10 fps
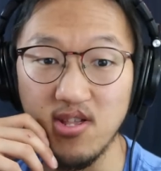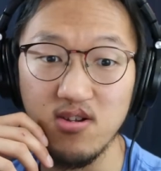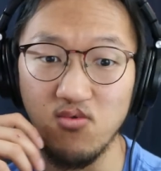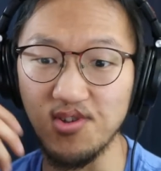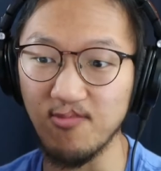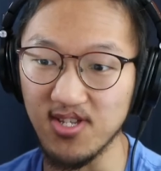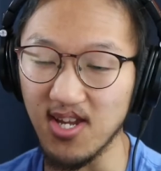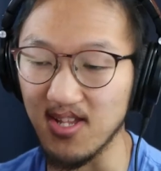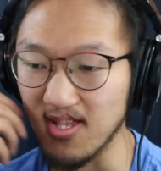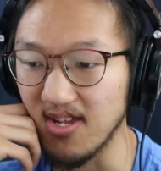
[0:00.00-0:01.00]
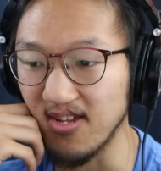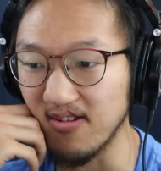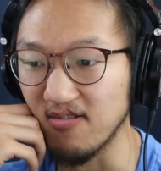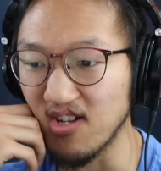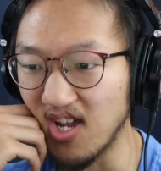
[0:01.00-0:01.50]
suit was my dad
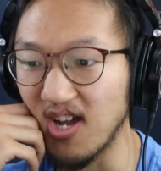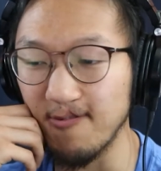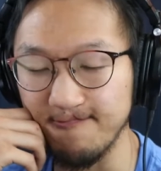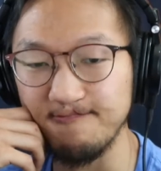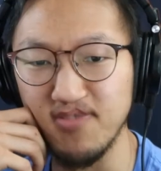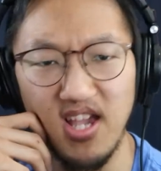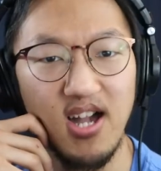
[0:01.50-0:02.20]
saying, mom